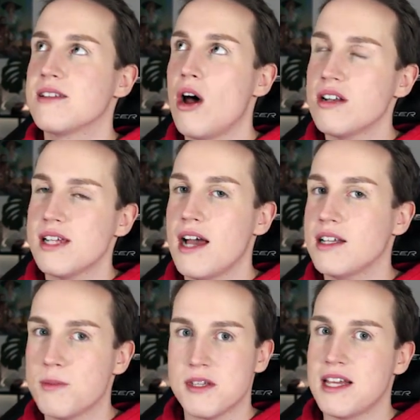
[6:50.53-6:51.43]
not
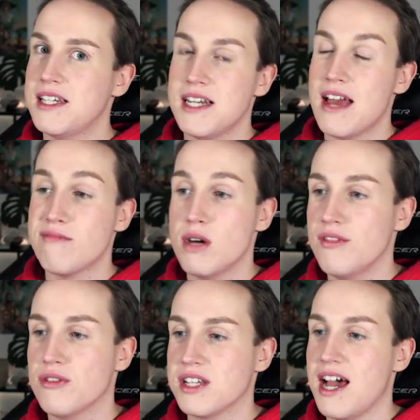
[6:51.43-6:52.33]
tiles because I didn't have money
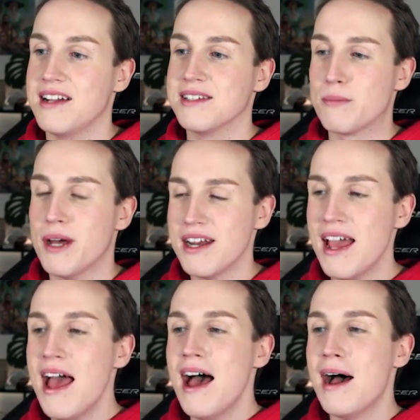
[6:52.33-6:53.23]
for tiles, but
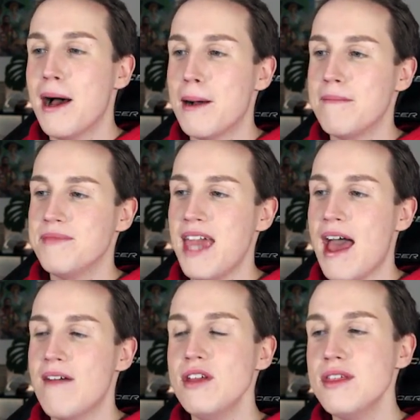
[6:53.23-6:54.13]

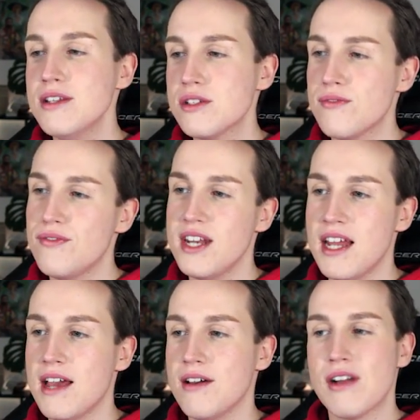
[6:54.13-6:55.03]
yeah, everything just
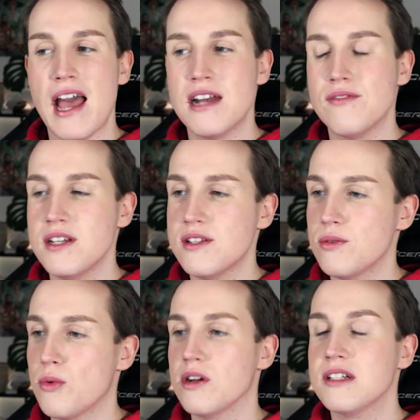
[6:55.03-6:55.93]
fit kind of into
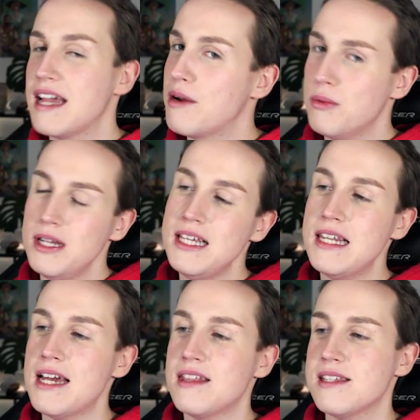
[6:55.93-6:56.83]
the world. I really
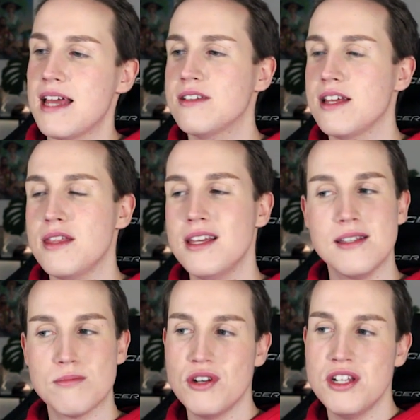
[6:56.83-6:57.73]
like this house. I think
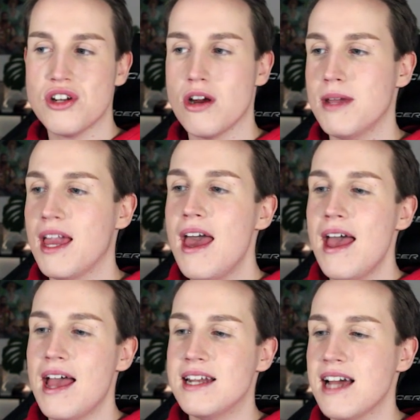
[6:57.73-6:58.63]
it's pretty charming,
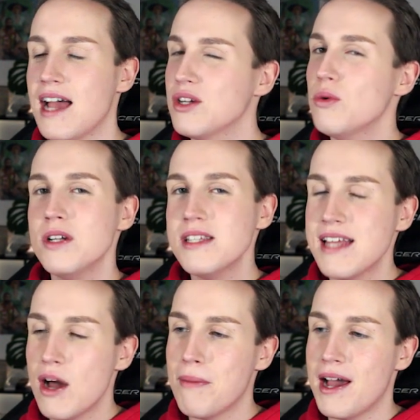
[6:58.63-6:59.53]
and I don't want to
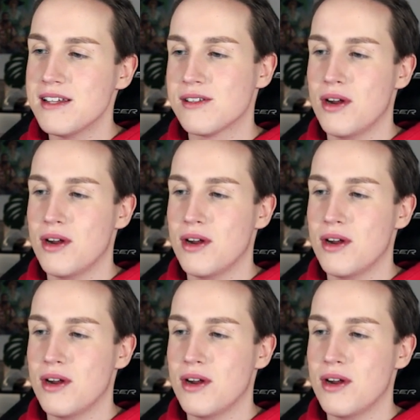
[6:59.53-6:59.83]
sound biased or